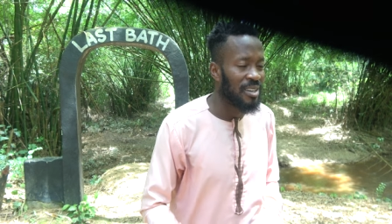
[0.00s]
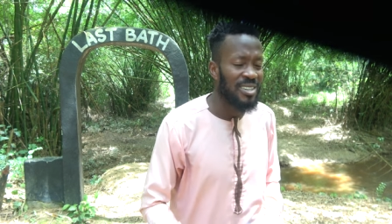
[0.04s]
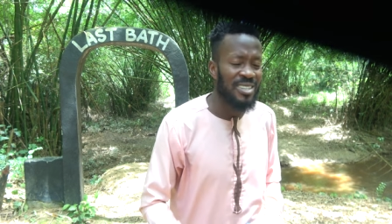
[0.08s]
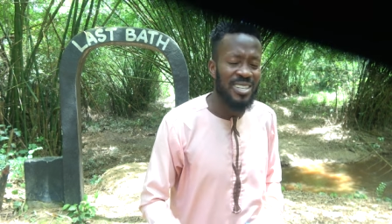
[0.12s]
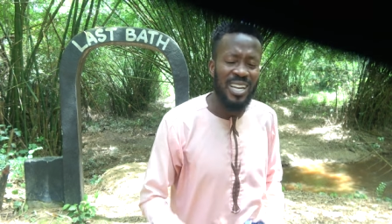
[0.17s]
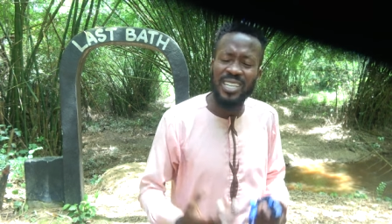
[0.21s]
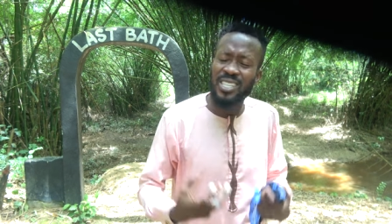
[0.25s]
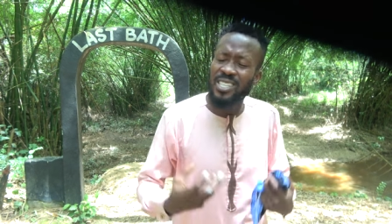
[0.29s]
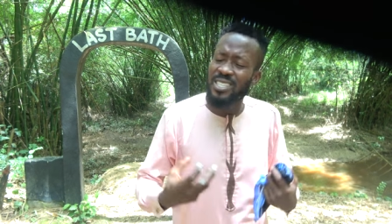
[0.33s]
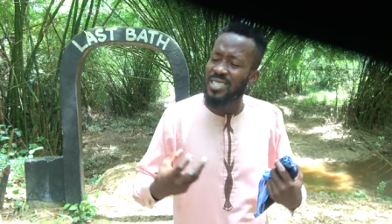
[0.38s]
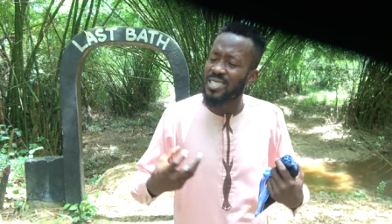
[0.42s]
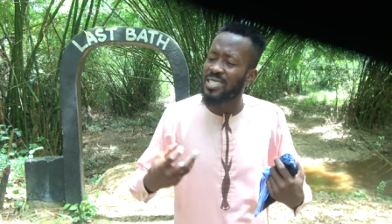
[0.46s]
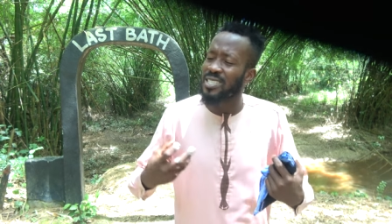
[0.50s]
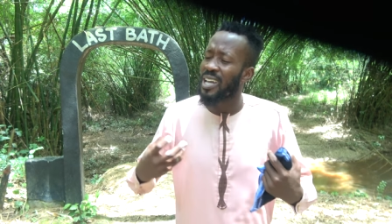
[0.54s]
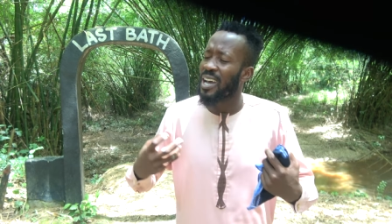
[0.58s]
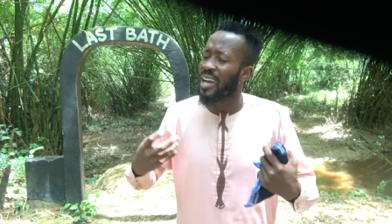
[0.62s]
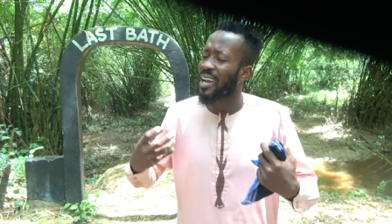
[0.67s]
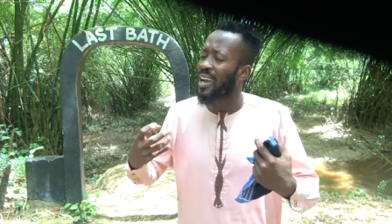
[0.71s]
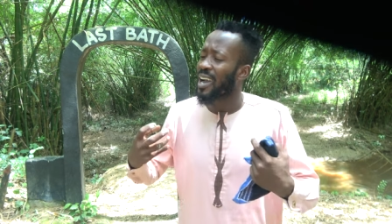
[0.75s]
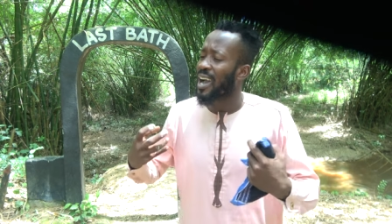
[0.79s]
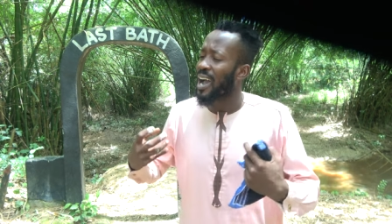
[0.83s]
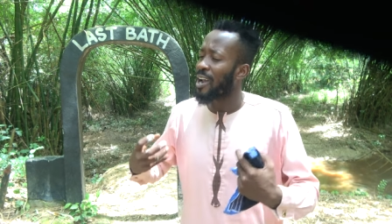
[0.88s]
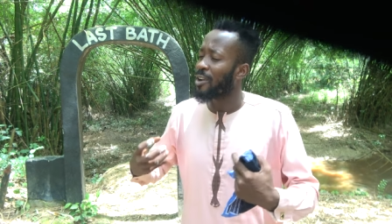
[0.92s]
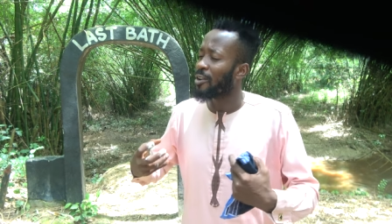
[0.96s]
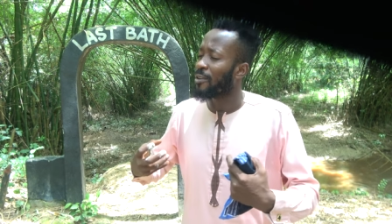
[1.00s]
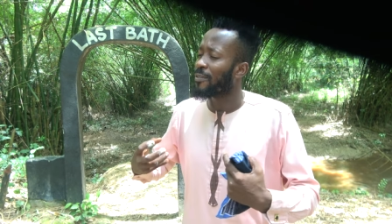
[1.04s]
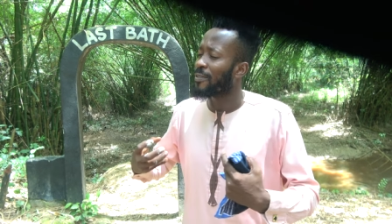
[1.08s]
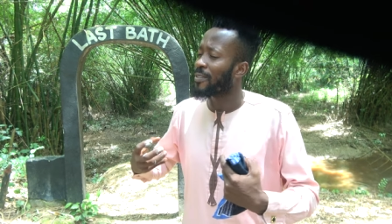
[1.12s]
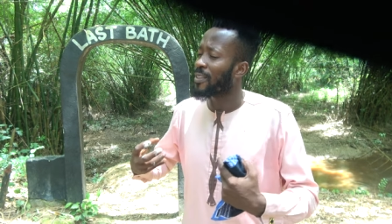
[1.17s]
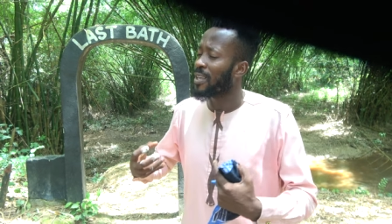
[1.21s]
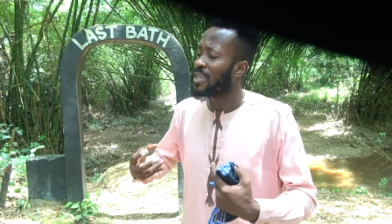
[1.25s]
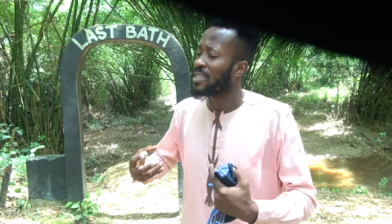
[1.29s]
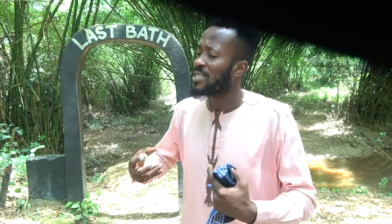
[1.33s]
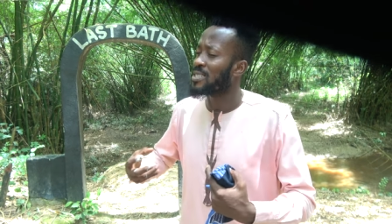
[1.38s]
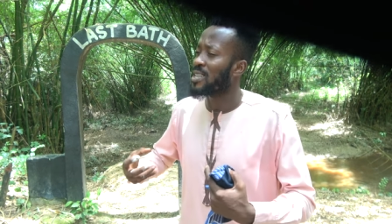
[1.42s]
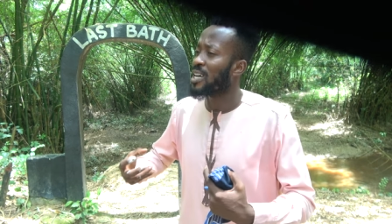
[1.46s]
That is the kind of
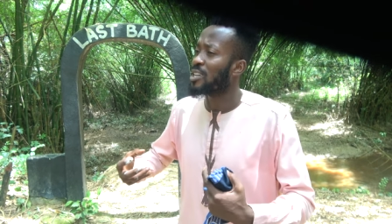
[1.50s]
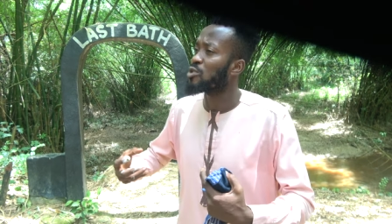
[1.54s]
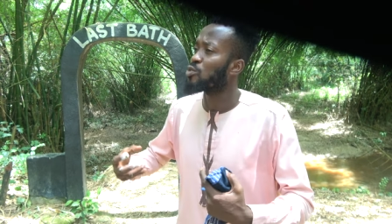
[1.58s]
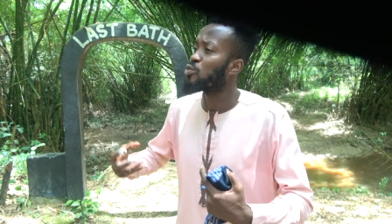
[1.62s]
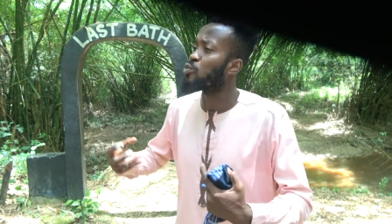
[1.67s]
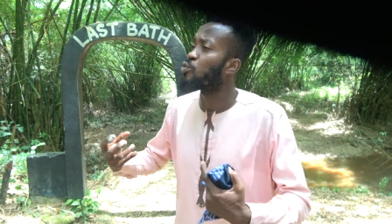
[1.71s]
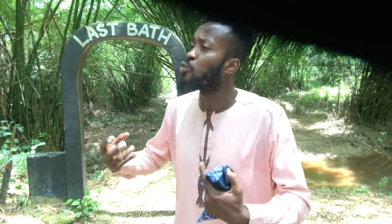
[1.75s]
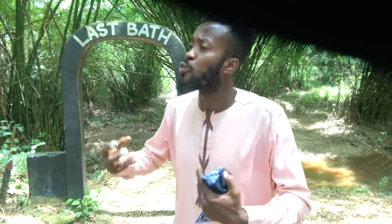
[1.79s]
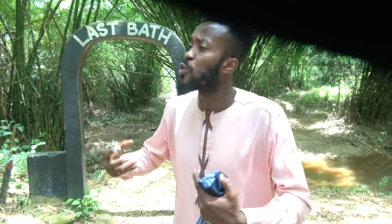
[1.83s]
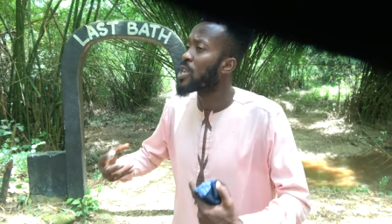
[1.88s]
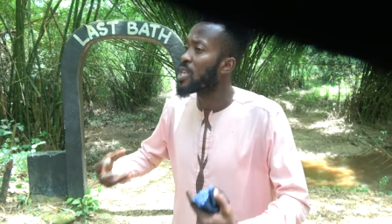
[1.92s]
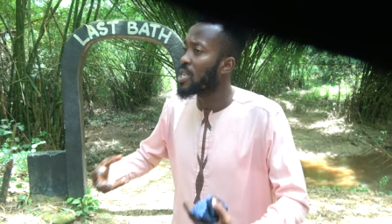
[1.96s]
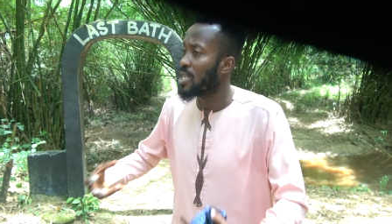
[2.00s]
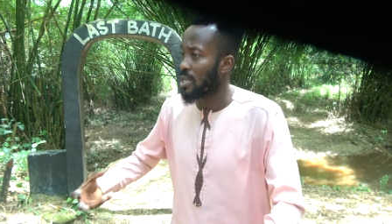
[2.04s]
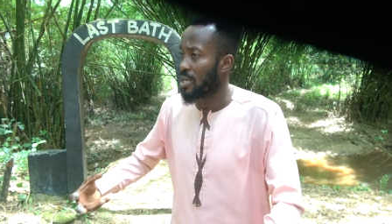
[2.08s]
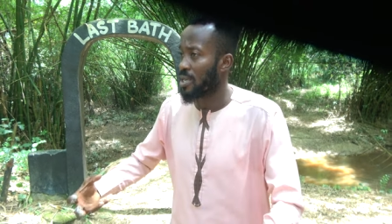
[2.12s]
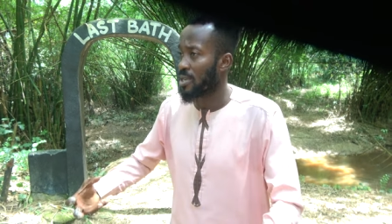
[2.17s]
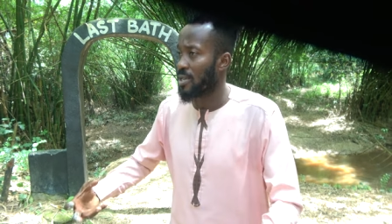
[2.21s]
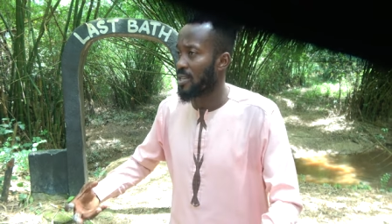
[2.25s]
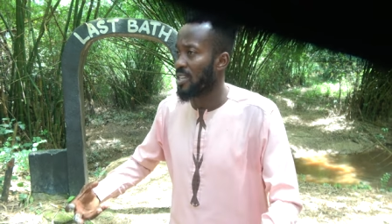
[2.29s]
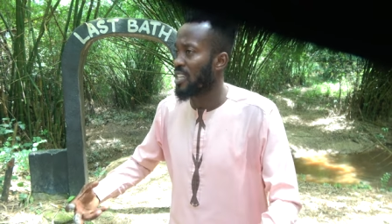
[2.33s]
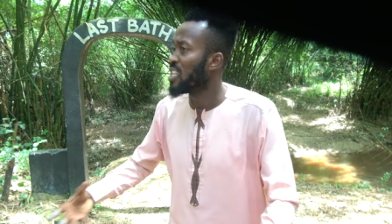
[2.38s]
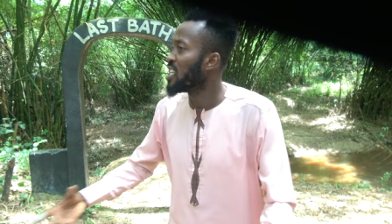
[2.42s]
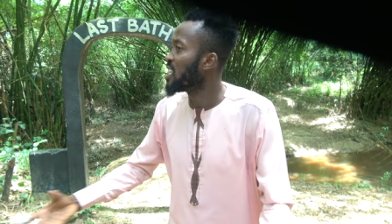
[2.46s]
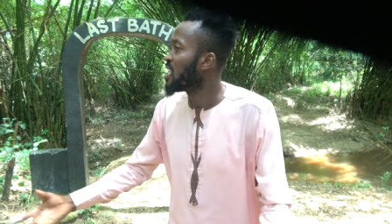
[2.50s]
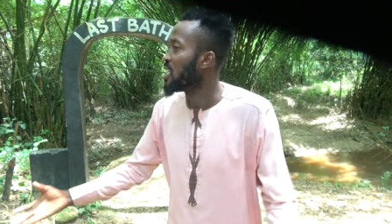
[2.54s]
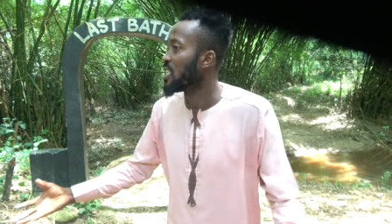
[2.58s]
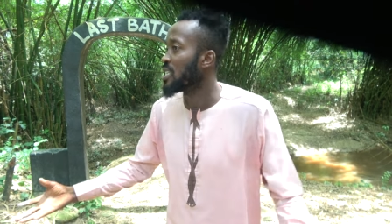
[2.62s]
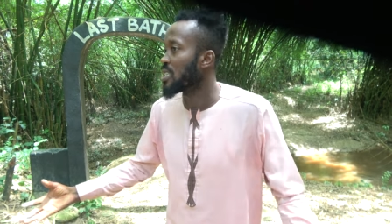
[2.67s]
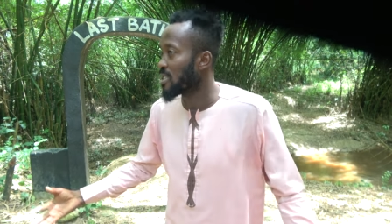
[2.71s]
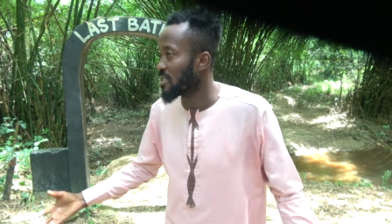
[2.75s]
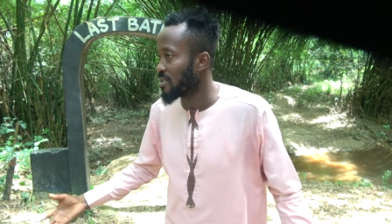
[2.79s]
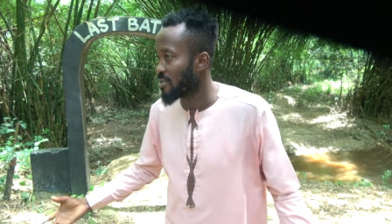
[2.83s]
things that we need.